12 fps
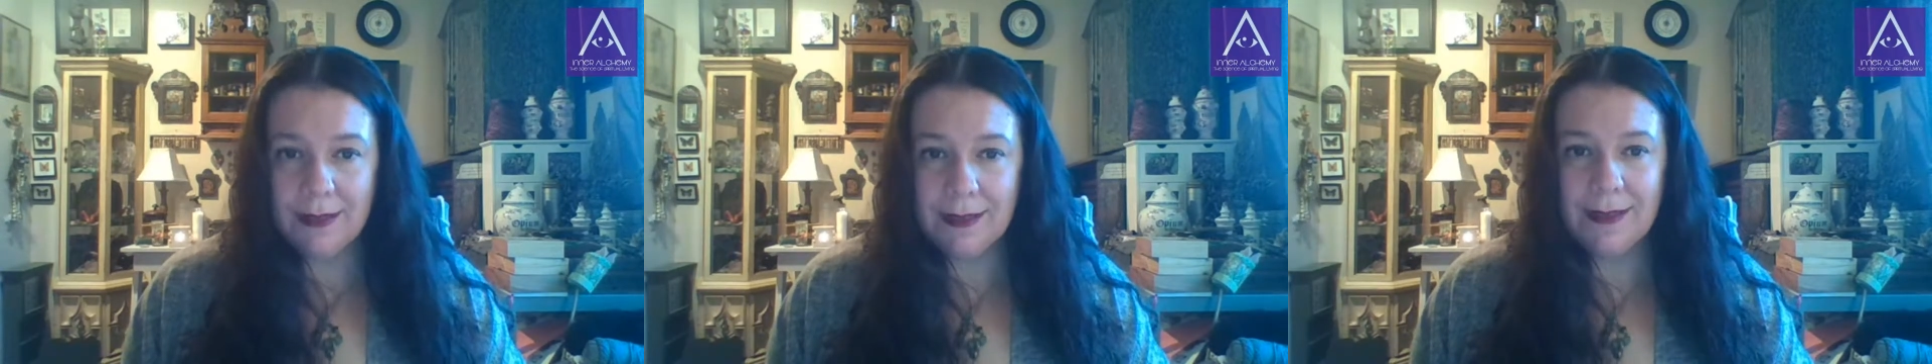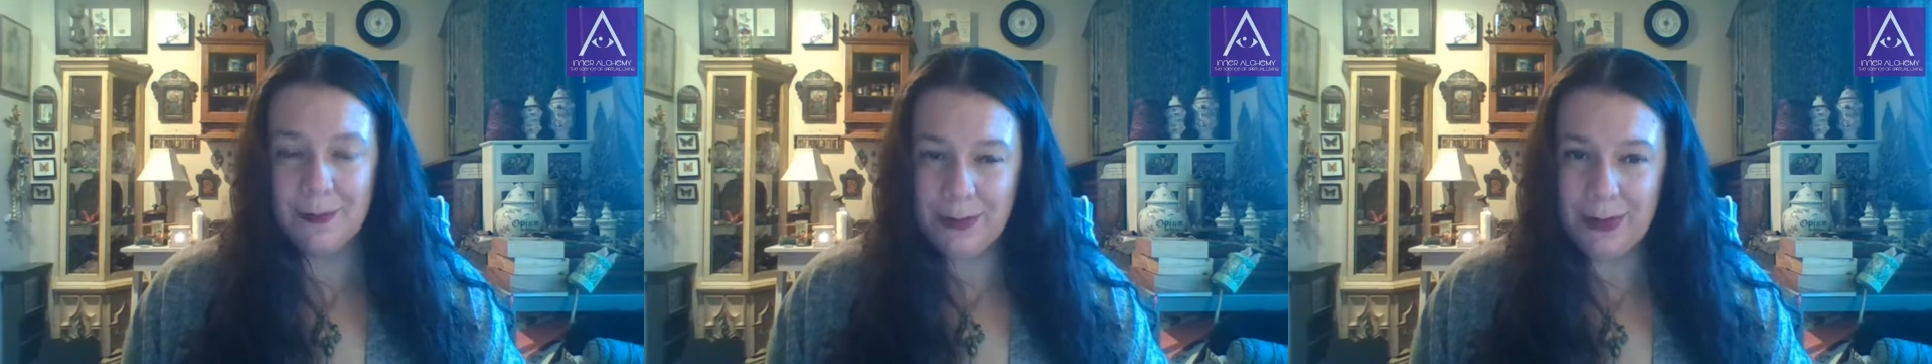in
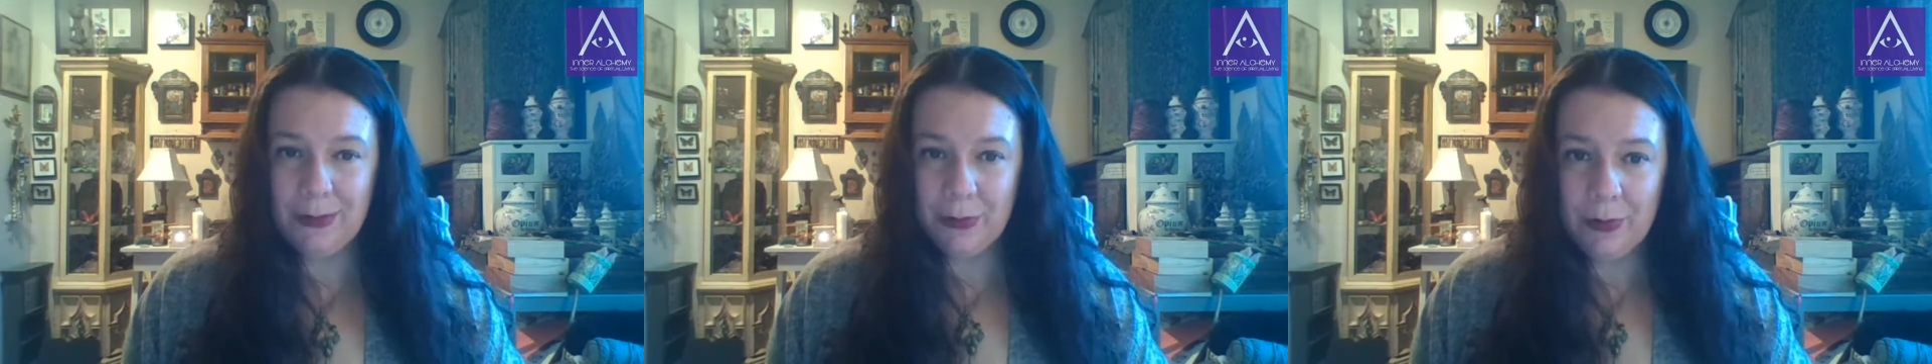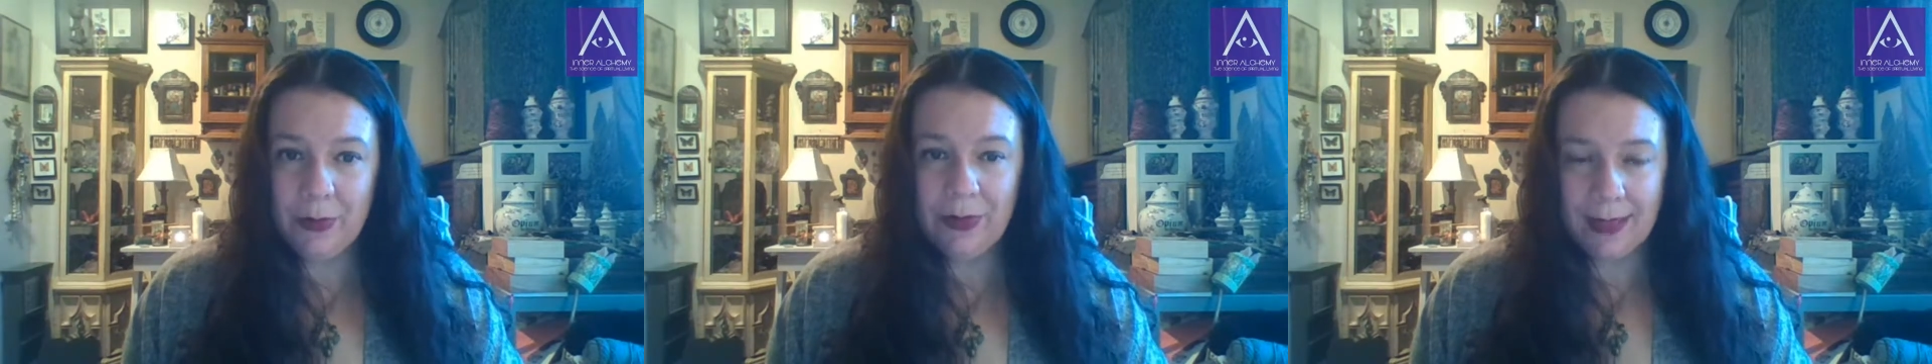some
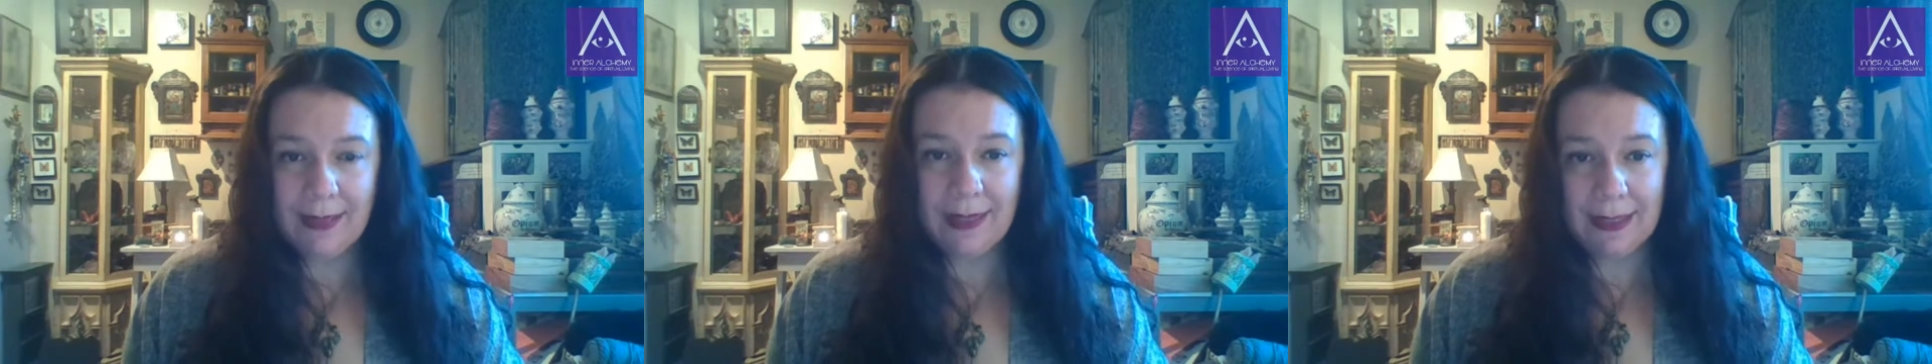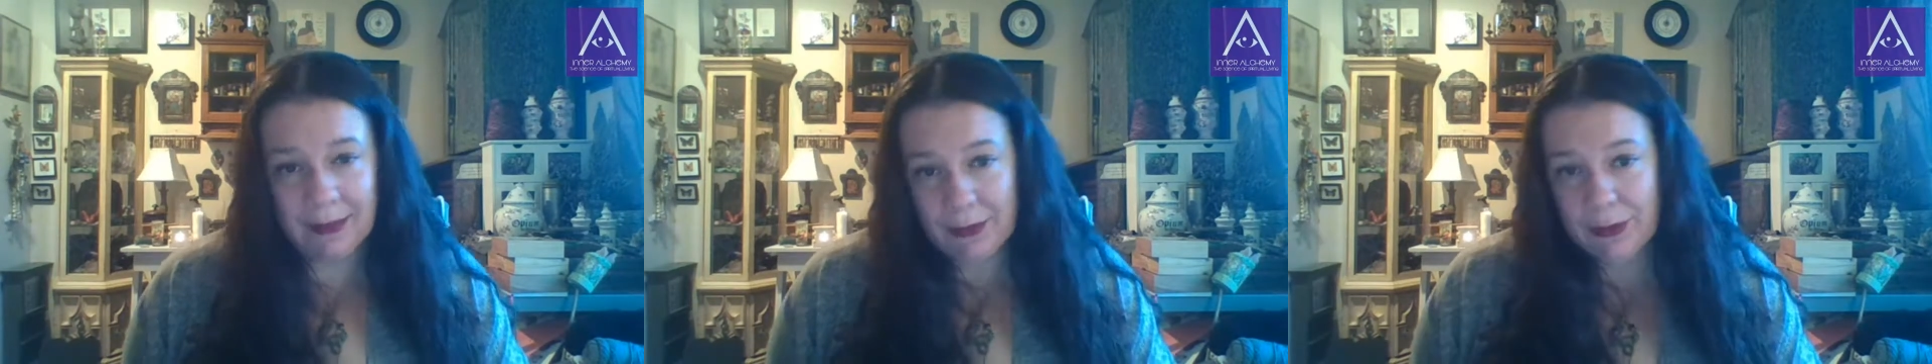people that
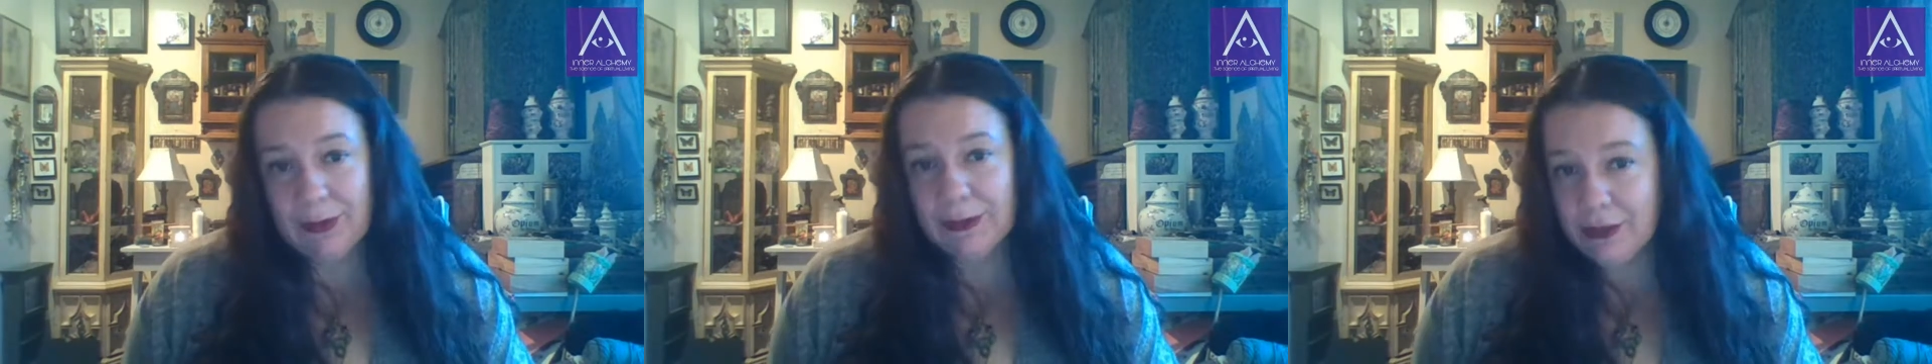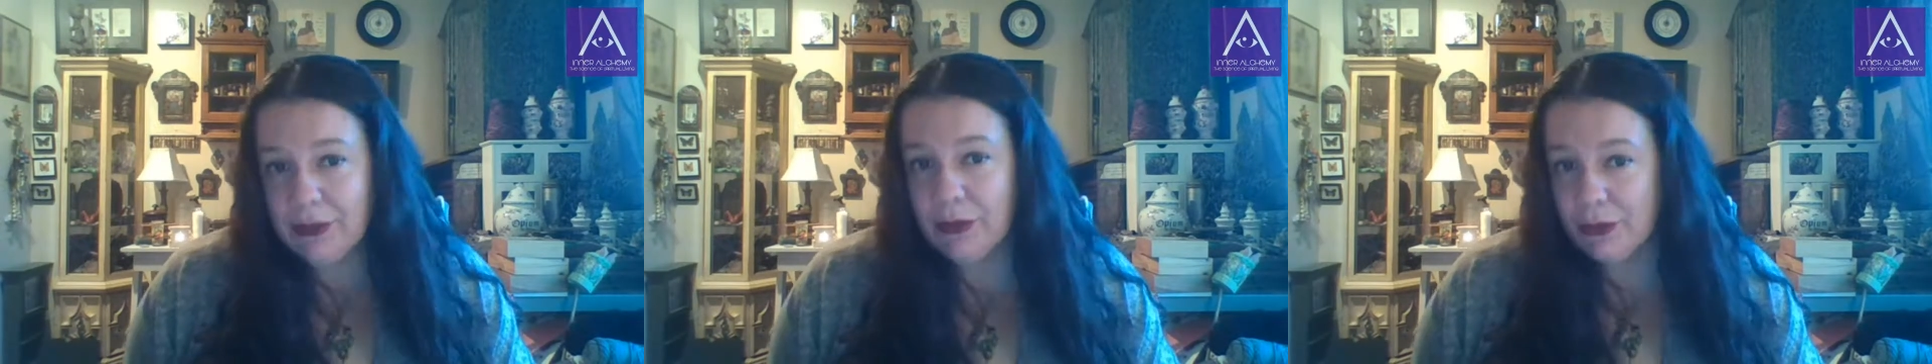they
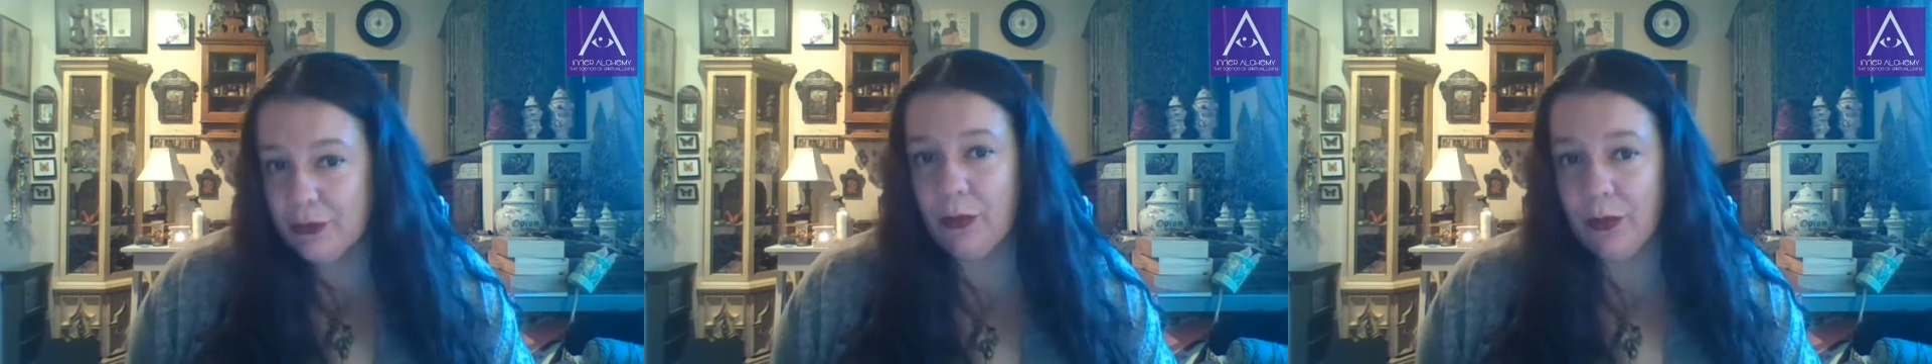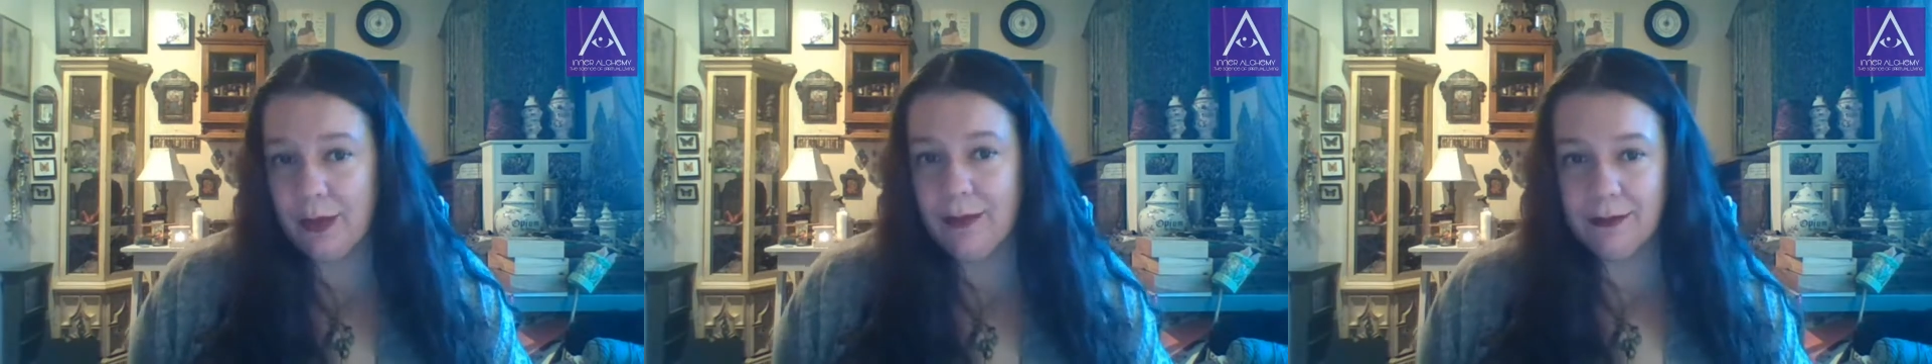literally
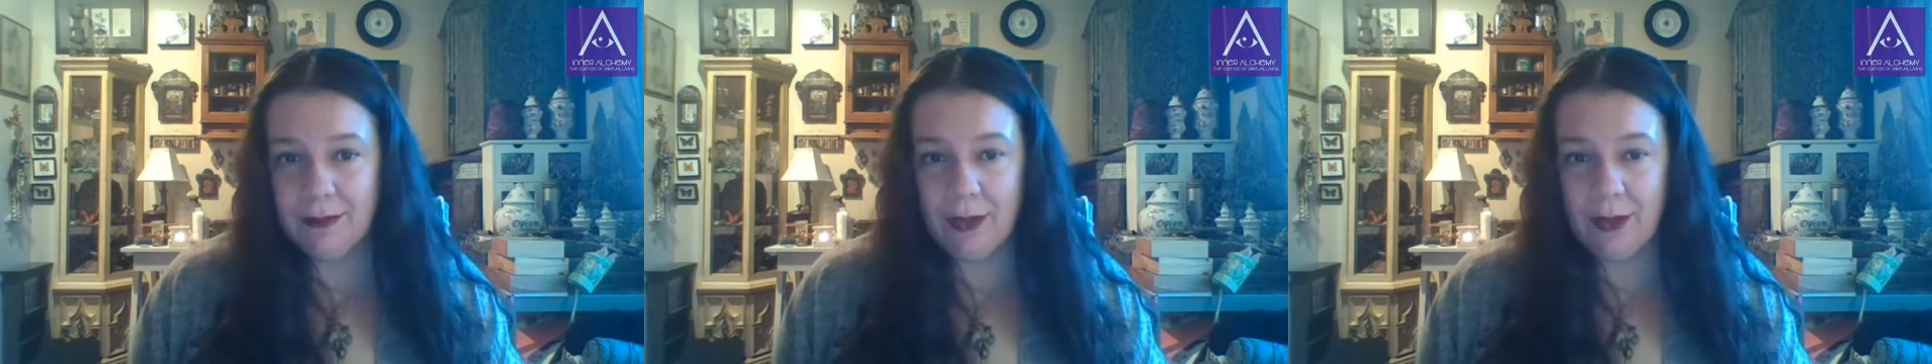destroyed